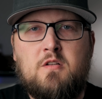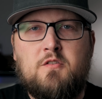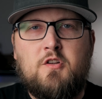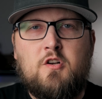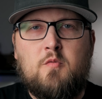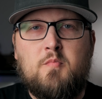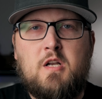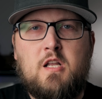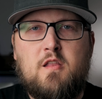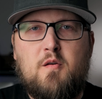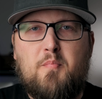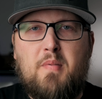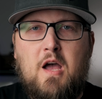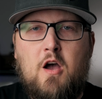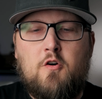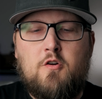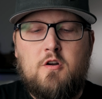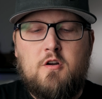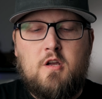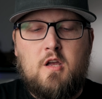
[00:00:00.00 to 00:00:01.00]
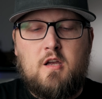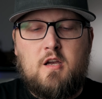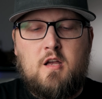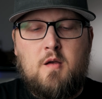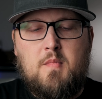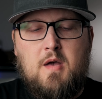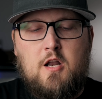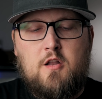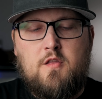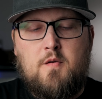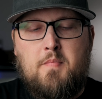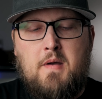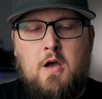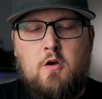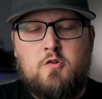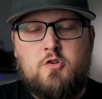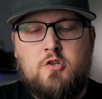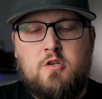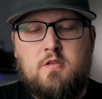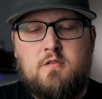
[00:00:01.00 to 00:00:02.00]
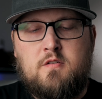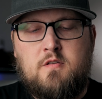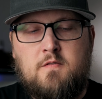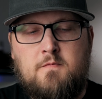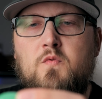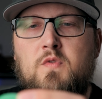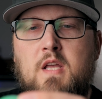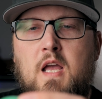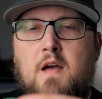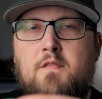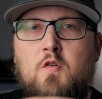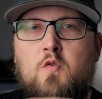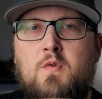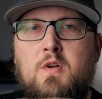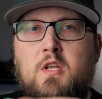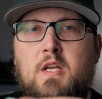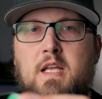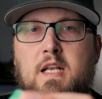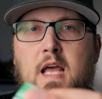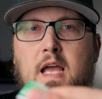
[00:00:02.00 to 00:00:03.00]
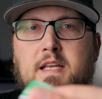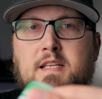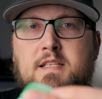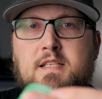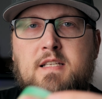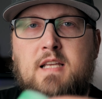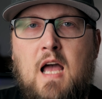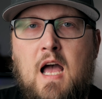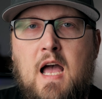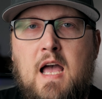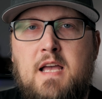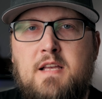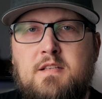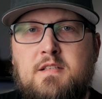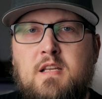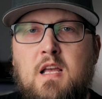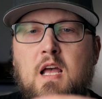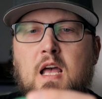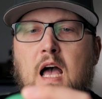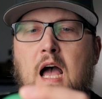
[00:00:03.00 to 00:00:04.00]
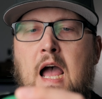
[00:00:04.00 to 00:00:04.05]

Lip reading: A little bit of the powder can come out of the pouches. They have a really nice size.